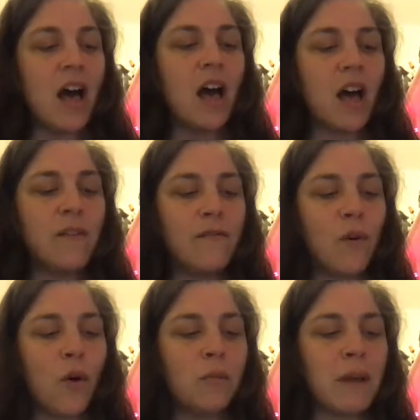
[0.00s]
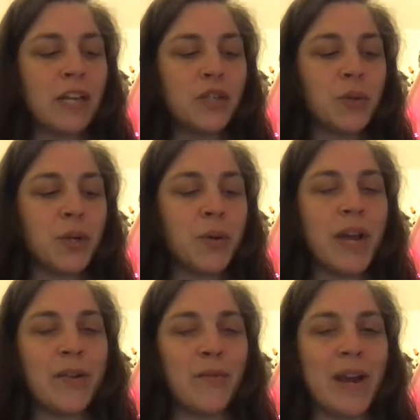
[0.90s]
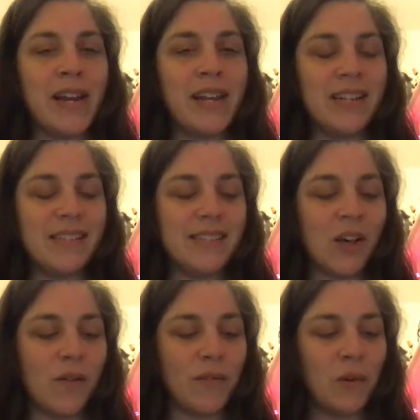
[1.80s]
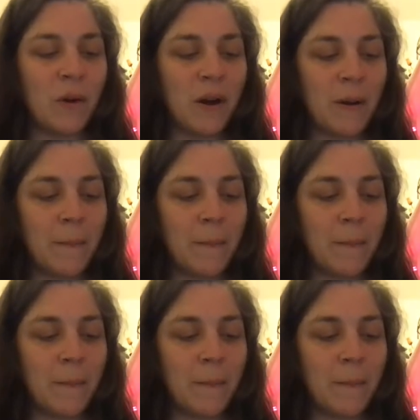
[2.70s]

Unfold my true and radiant self, Lord.